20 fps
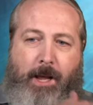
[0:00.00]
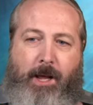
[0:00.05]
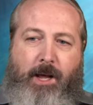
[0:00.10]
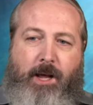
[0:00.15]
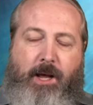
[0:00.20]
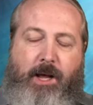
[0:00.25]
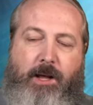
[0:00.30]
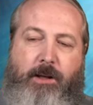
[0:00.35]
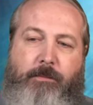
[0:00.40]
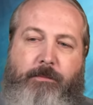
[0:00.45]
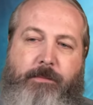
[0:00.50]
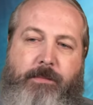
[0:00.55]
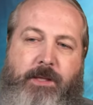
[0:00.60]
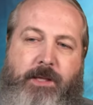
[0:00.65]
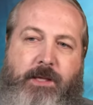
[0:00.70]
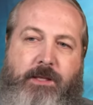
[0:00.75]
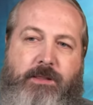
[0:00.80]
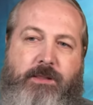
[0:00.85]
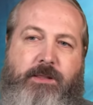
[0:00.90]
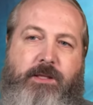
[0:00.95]

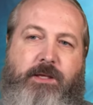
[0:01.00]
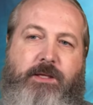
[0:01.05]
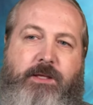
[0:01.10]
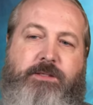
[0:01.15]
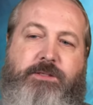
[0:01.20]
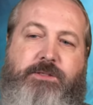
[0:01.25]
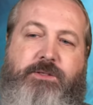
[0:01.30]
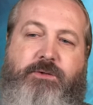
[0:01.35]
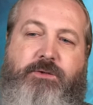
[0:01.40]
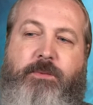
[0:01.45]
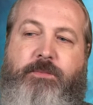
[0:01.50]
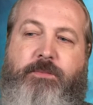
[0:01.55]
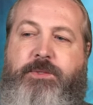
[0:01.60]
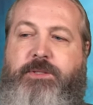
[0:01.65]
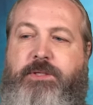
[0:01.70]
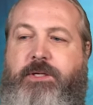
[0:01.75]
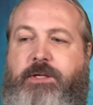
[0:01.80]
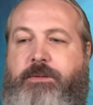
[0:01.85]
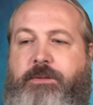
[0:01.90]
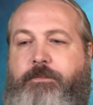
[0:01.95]
In the
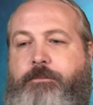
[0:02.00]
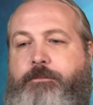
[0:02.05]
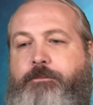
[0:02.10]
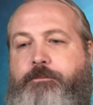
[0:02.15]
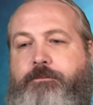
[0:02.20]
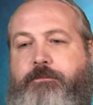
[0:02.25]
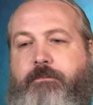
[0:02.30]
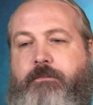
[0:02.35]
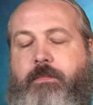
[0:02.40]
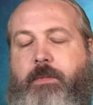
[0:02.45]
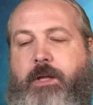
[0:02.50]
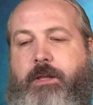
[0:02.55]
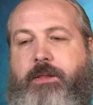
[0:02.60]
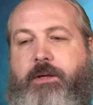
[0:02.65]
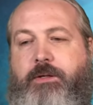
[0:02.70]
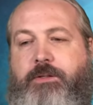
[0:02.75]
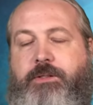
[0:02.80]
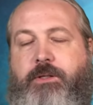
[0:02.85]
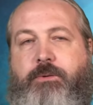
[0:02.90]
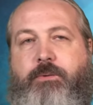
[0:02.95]
description,
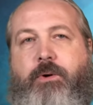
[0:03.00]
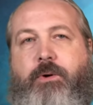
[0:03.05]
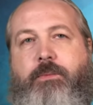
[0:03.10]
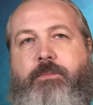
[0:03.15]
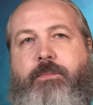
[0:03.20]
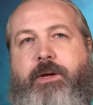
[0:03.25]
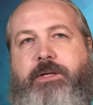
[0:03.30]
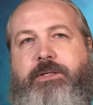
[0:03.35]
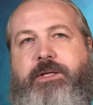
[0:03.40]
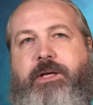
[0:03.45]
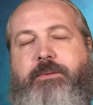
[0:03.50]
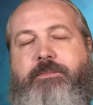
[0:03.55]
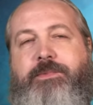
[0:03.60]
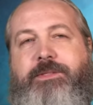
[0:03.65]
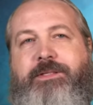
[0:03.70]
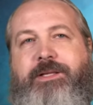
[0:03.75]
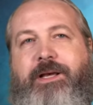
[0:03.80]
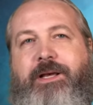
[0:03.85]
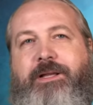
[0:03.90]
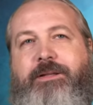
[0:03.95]
there's a quote by James
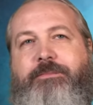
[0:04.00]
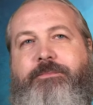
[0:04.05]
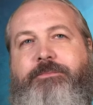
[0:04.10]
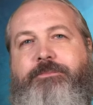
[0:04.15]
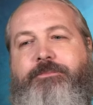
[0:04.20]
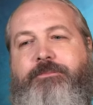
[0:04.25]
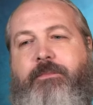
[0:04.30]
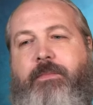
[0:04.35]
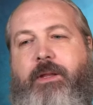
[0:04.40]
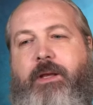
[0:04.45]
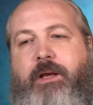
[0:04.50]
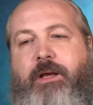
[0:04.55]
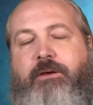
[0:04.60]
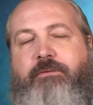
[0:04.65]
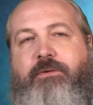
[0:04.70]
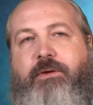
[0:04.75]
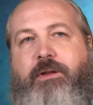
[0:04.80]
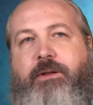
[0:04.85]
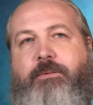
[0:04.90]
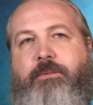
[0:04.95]
Dunn. If
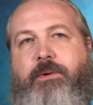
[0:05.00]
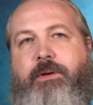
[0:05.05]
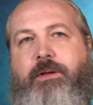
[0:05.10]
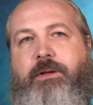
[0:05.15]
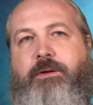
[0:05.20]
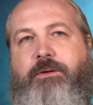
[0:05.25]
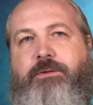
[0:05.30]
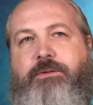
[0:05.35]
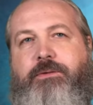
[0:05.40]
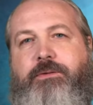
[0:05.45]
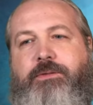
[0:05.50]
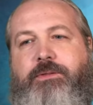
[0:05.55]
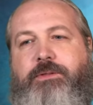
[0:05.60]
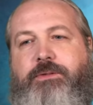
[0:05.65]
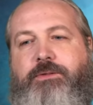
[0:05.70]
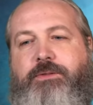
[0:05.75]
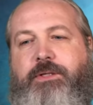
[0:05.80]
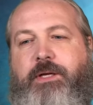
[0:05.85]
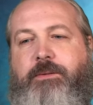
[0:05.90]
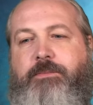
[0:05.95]
anyone knows
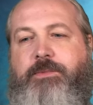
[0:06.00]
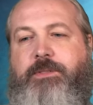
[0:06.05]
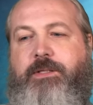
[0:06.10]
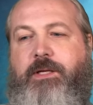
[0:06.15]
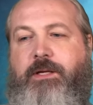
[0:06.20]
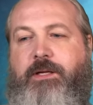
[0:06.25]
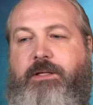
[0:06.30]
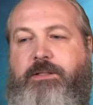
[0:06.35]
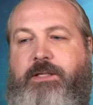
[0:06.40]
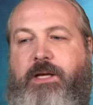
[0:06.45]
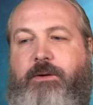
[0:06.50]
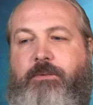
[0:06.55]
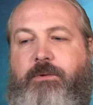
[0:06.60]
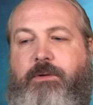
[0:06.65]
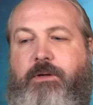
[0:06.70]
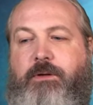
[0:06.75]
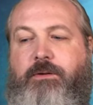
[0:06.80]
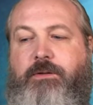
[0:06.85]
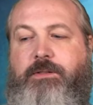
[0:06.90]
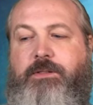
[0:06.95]
who James Dunn is, I will
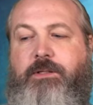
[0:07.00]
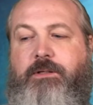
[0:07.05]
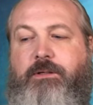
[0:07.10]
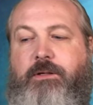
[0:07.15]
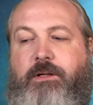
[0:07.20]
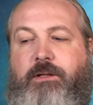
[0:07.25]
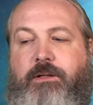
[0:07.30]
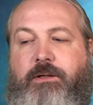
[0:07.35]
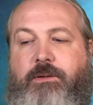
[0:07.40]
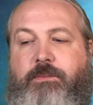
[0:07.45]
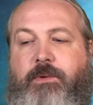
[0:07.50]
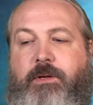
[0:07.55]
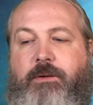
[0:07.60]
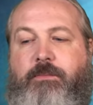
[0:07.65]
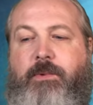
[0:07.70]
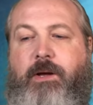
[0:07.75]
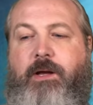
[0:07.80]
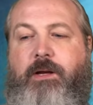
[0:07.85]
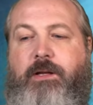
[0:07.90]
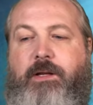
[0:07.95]
go into a little bit
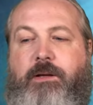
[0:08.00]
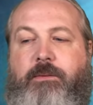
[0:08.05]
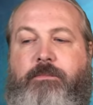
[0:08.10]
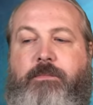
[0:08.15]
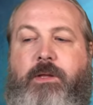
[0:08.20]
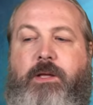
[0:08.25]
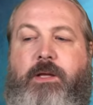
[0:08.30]
about him.